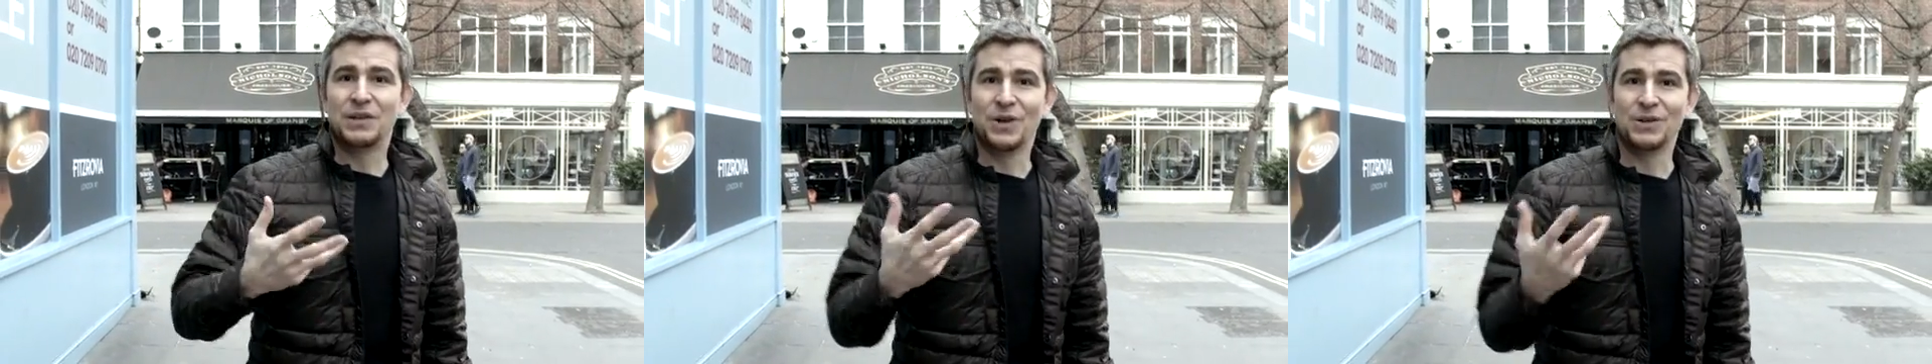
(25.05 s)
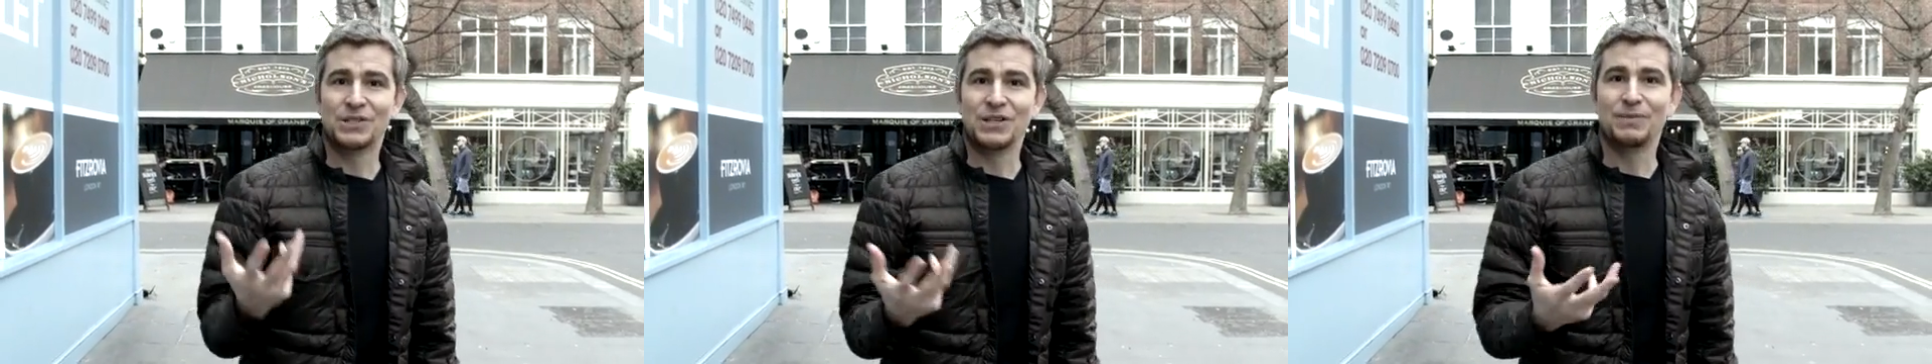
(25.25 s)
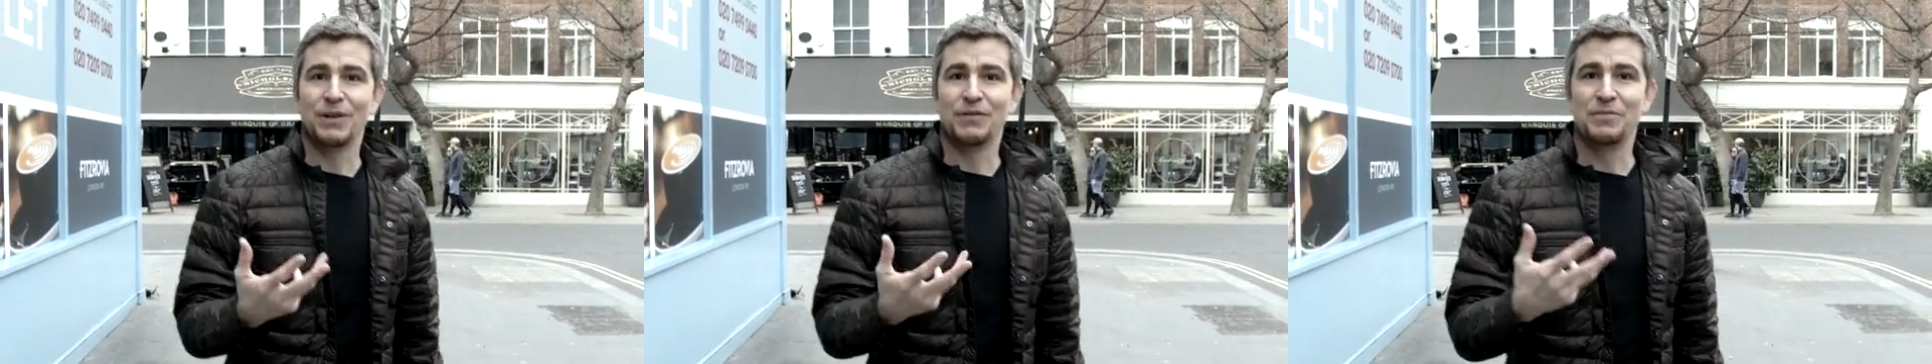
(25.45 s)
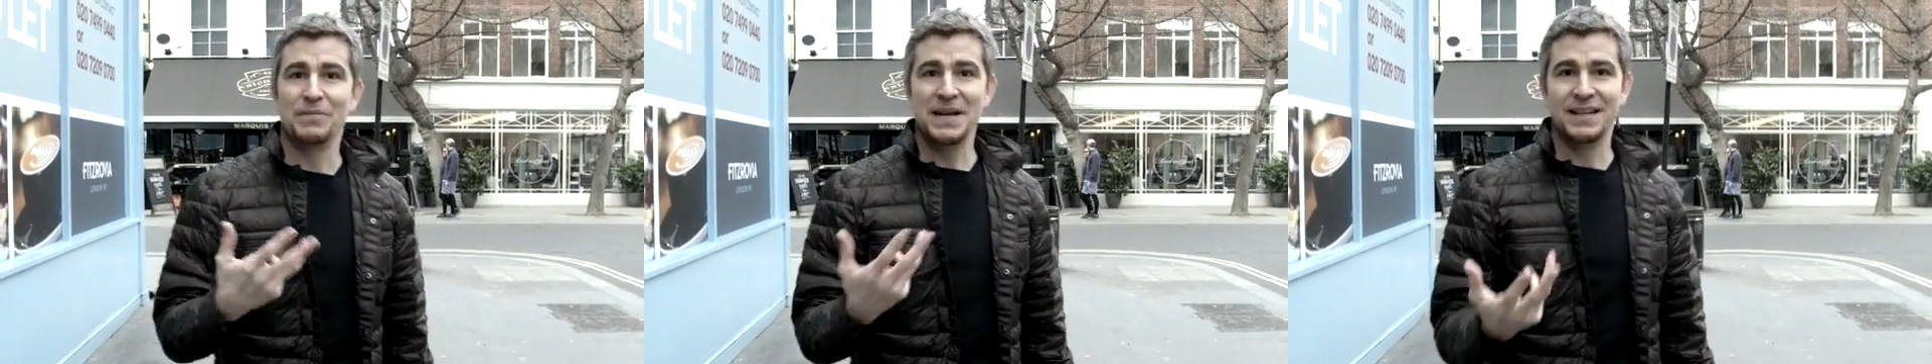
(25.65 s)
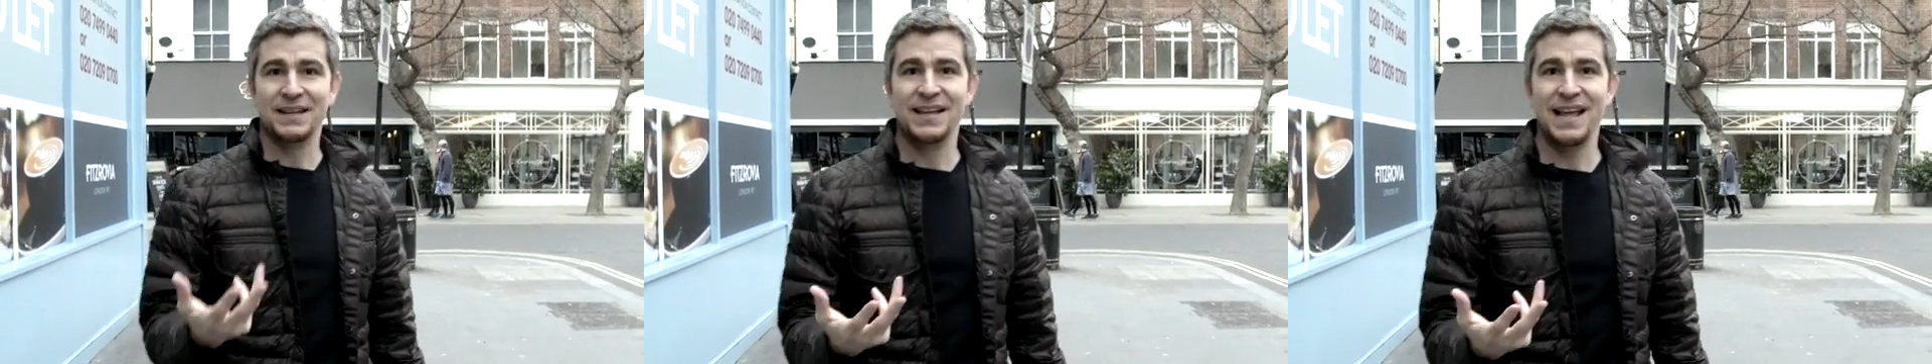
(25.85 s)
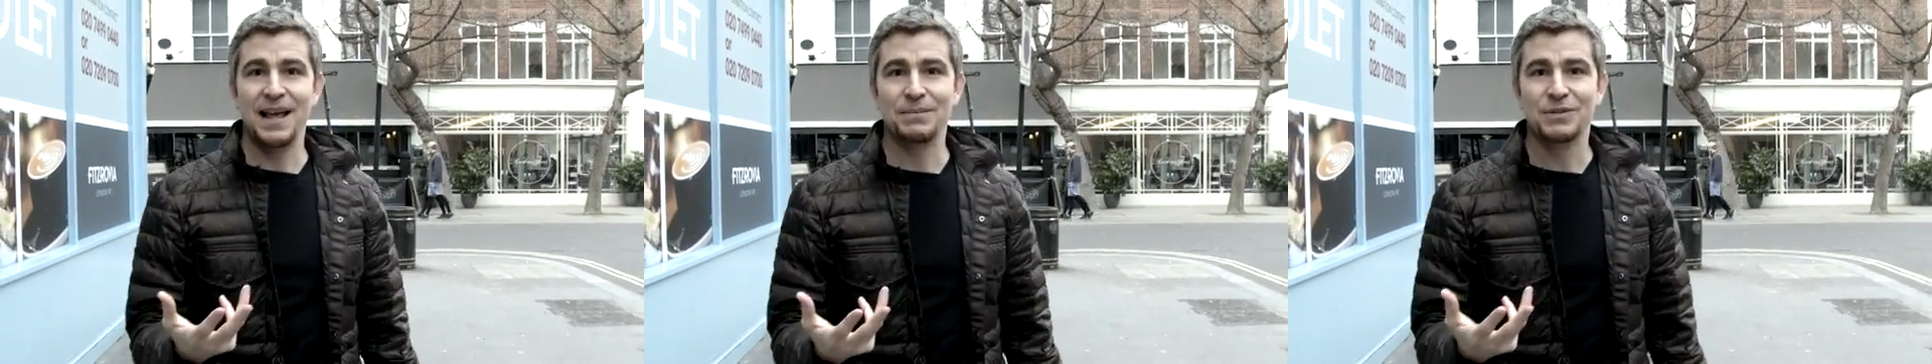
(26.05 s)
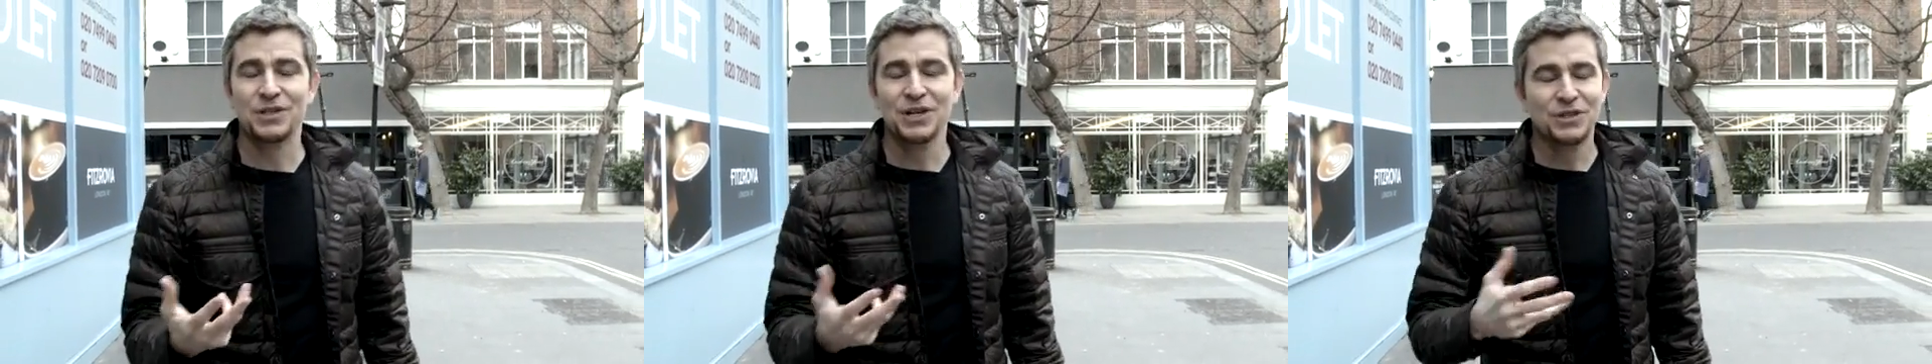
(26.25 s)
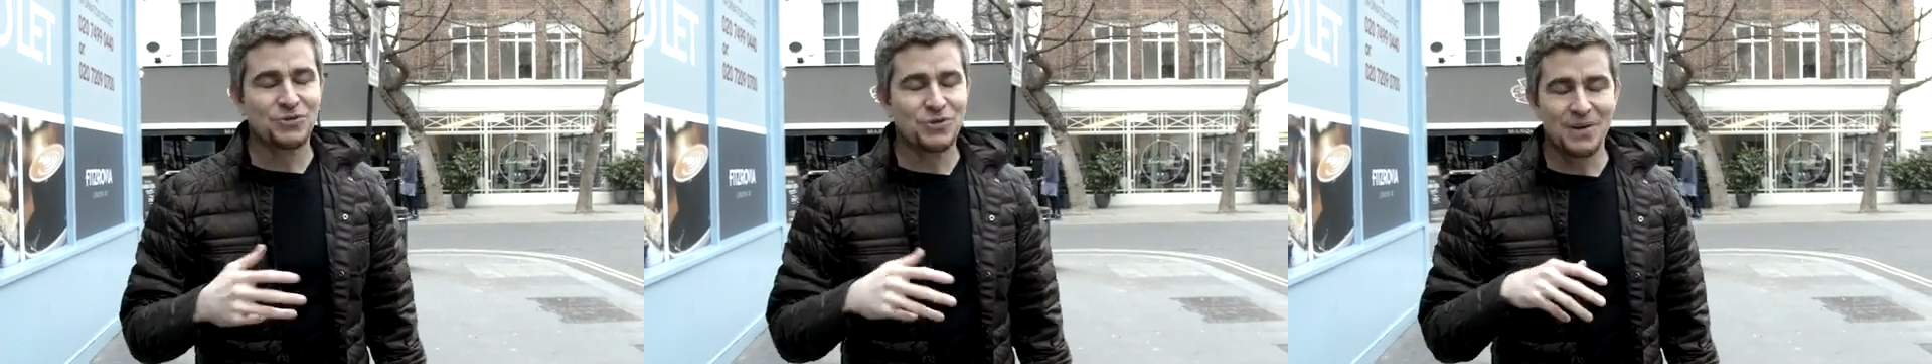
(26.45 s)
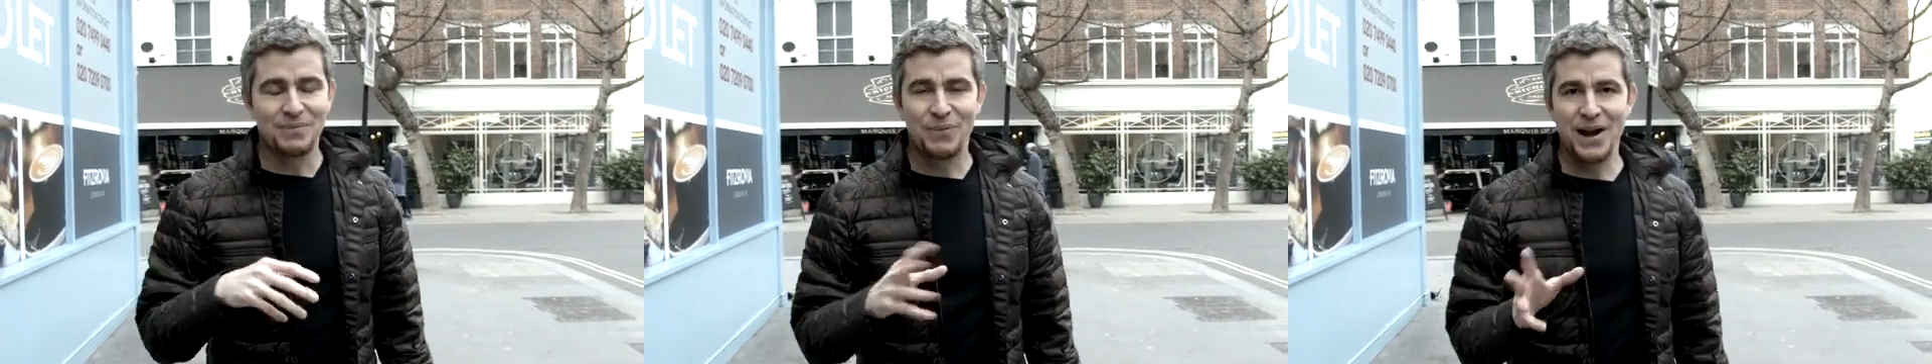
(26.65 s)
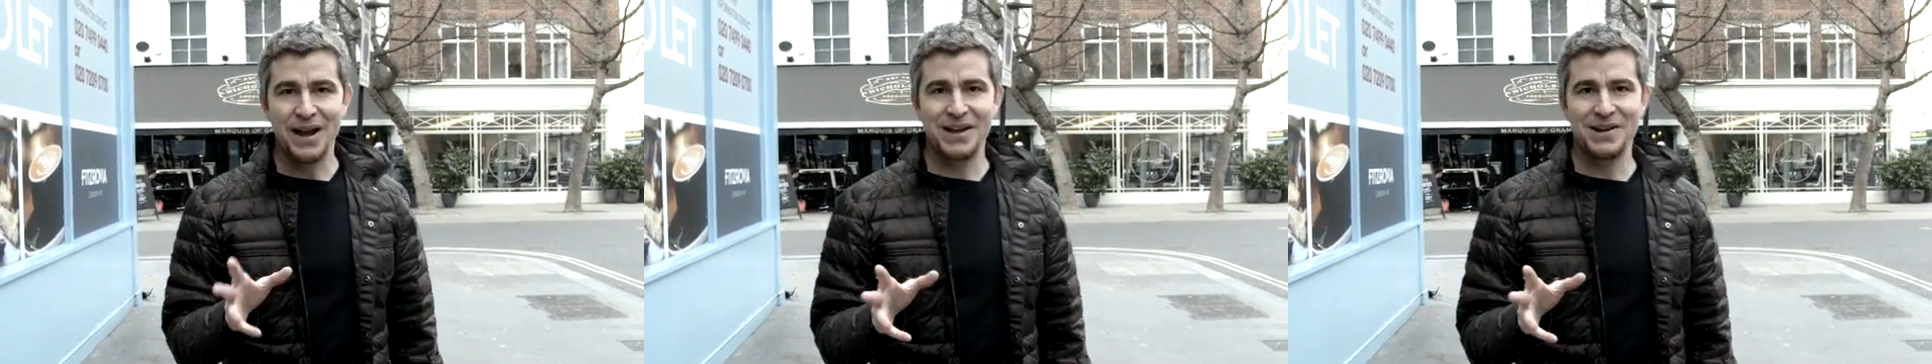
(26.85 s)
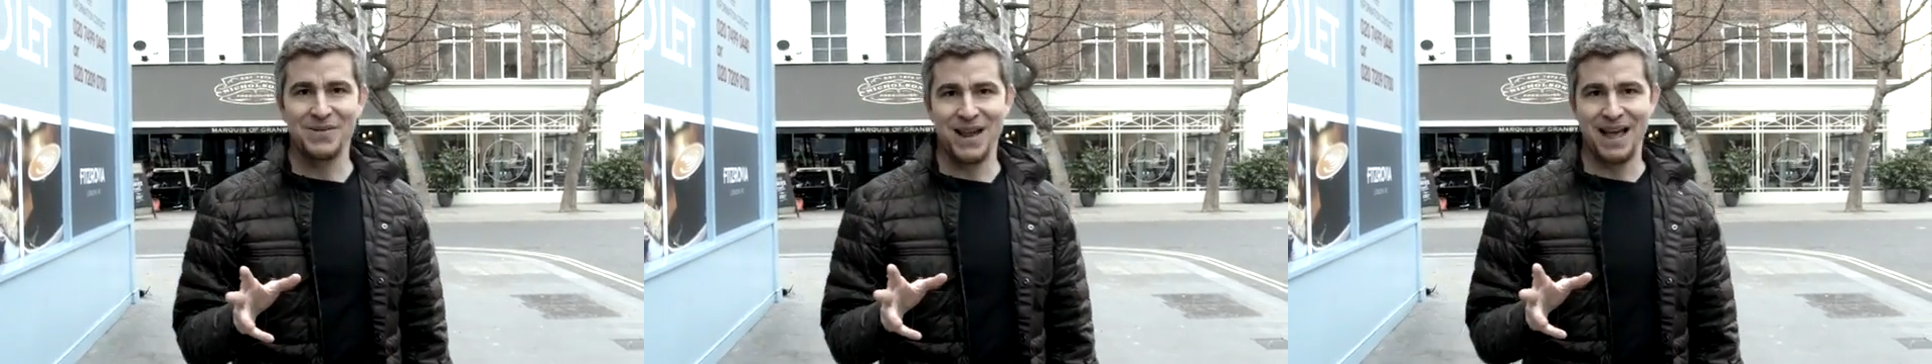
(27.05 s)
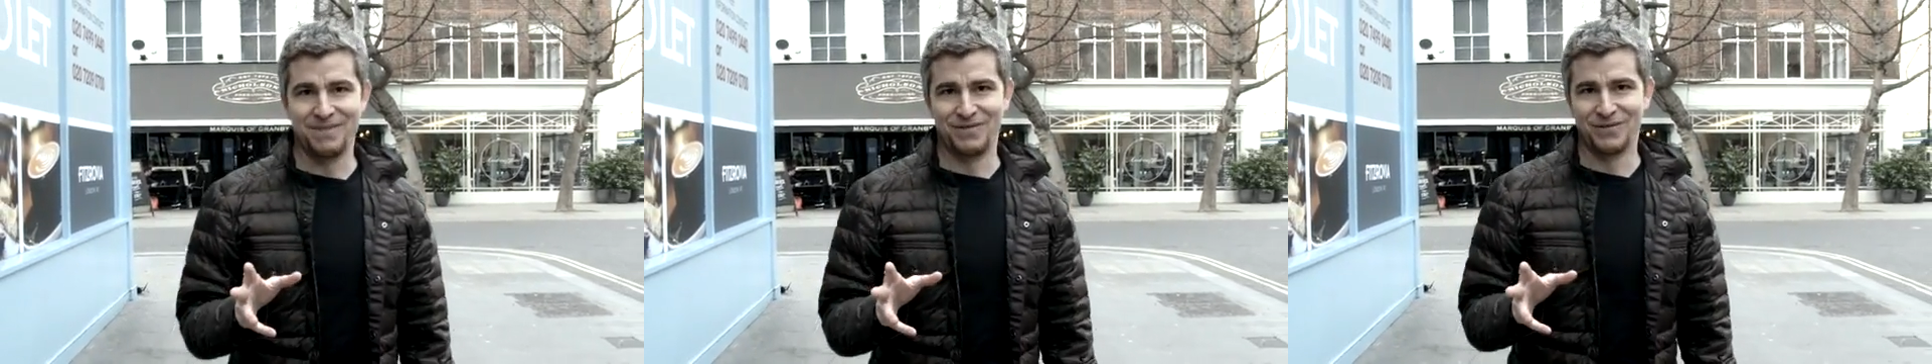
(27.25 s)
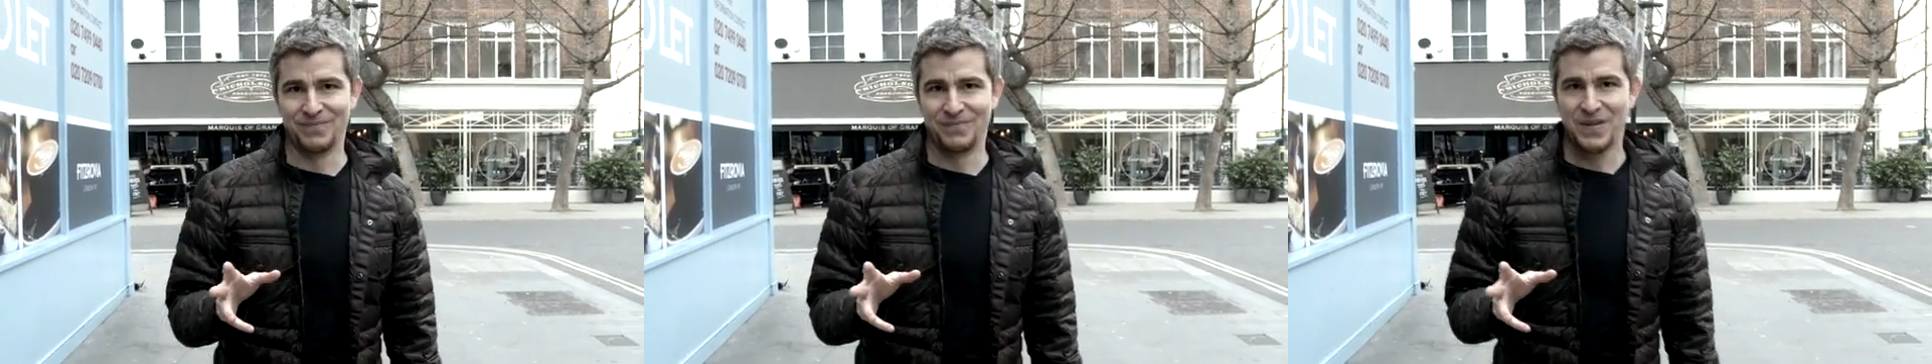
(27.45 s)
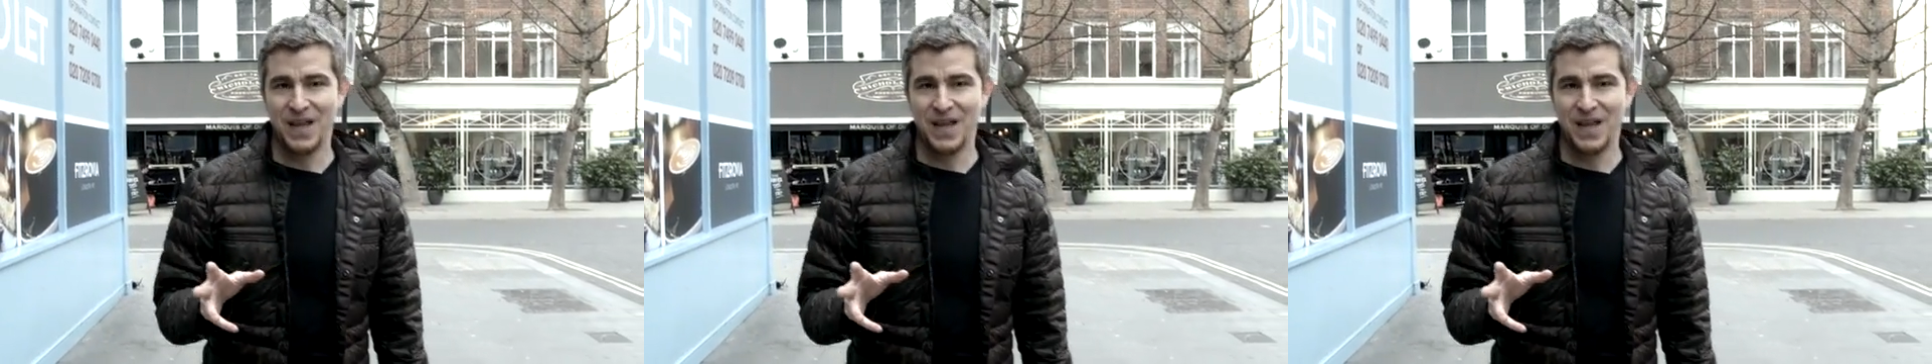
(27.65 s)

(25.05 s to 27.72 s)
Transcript: concept of making games to a brand new level.